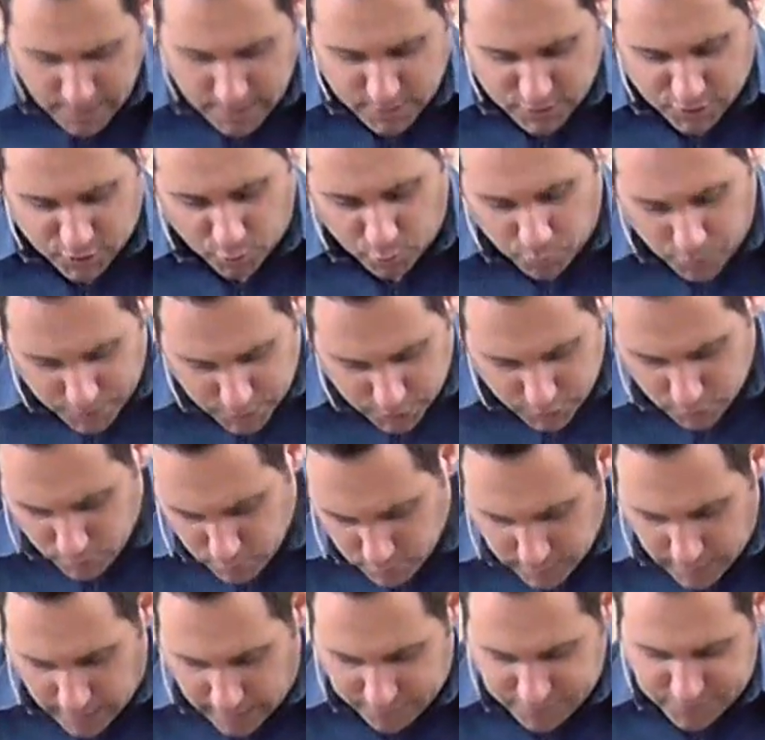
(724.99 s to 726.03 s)
So when you
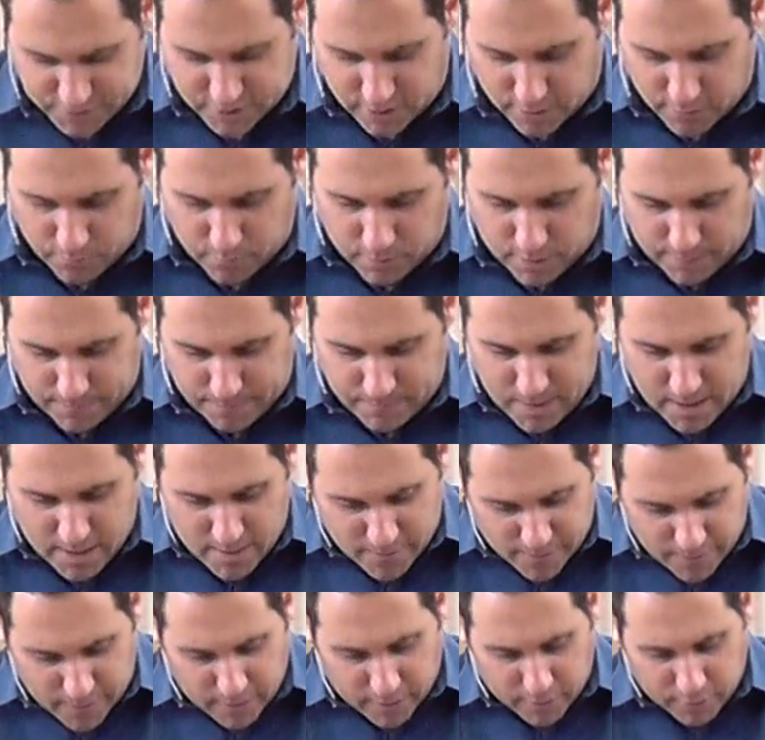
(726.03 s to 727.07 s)
love someone,
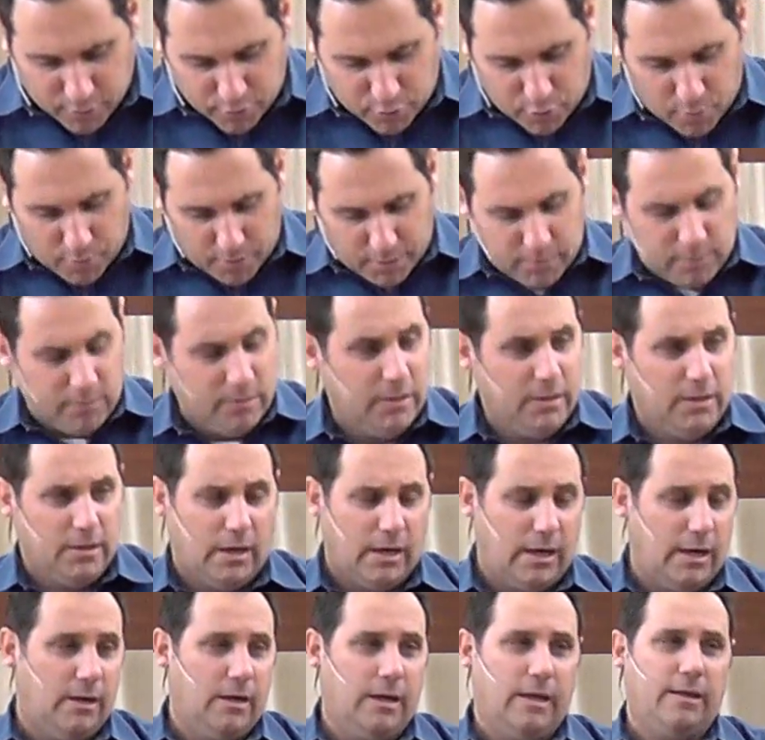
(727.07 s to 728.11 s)
they're going uh,